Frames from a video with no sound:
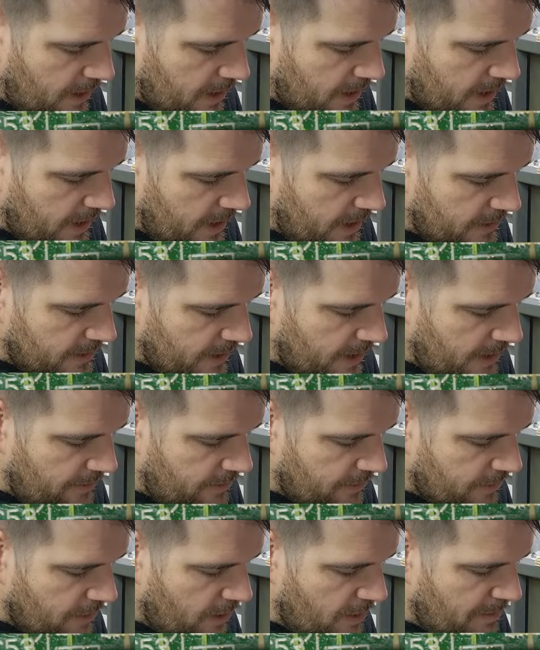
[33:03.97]
can either, if
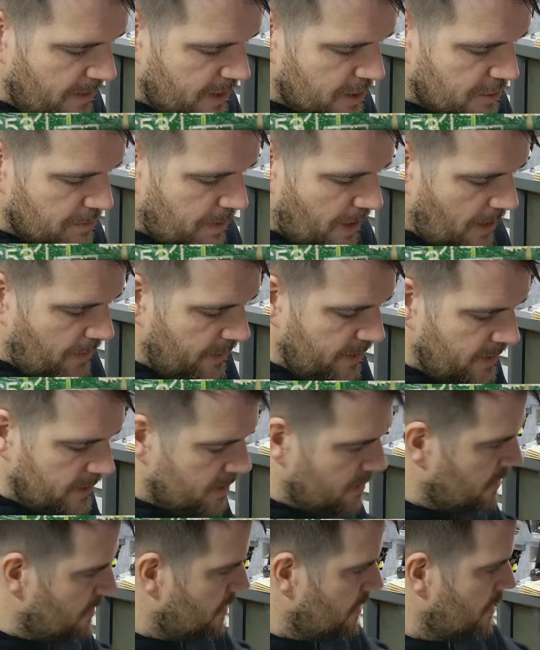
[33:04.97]
you've got a bench power,
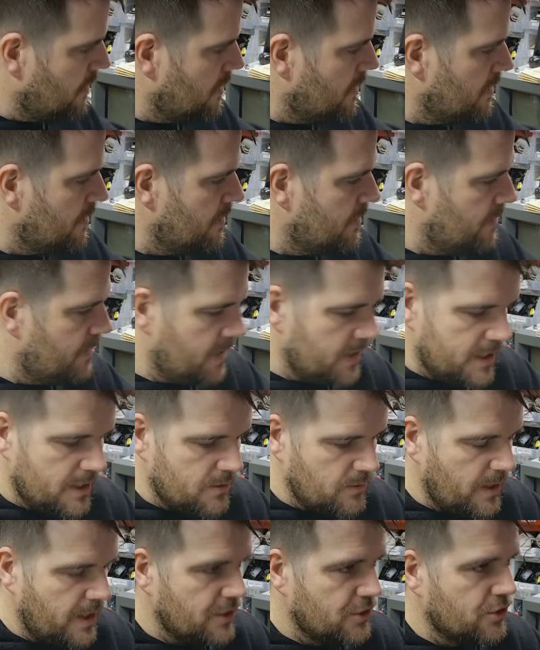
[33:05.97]
this is
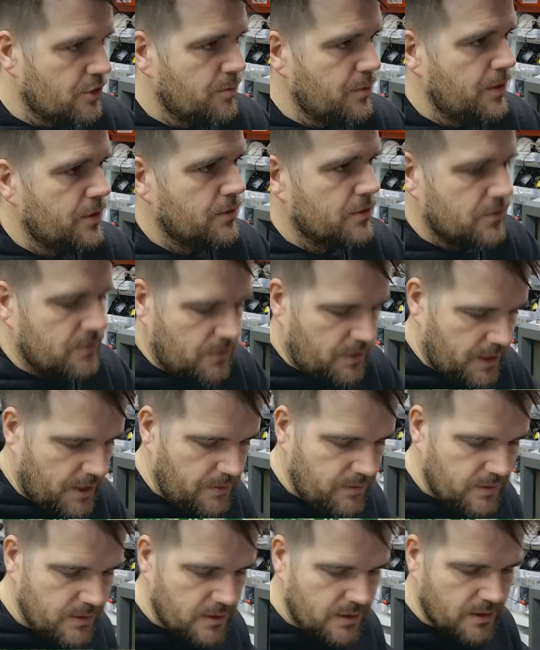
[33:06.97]
where it's super useful
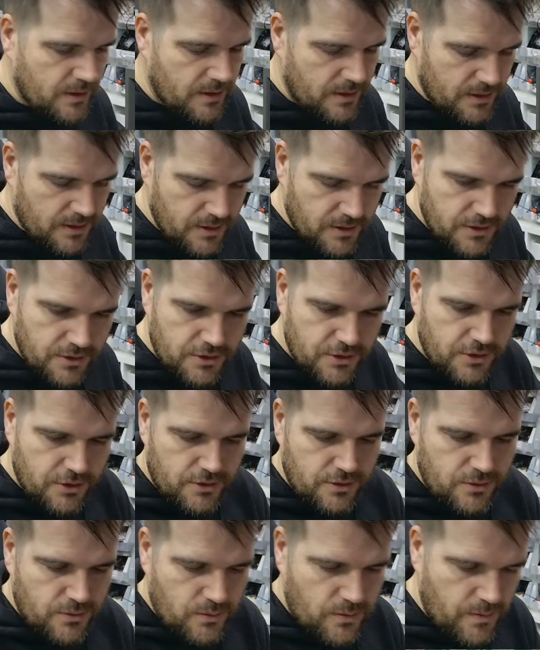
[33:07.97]
now
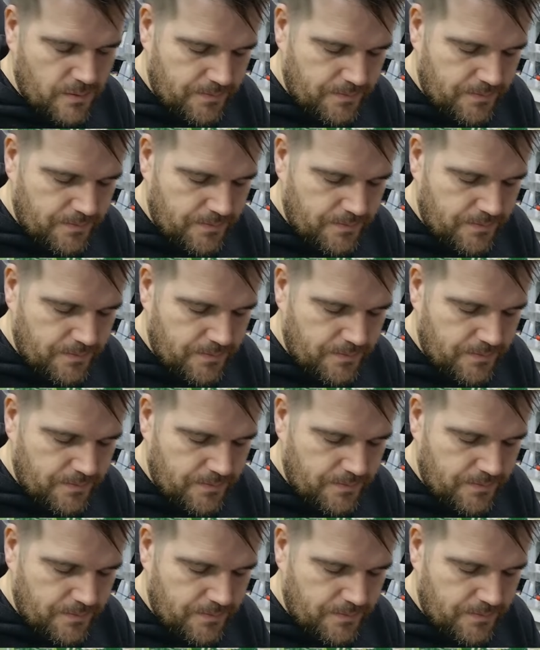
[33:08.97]
to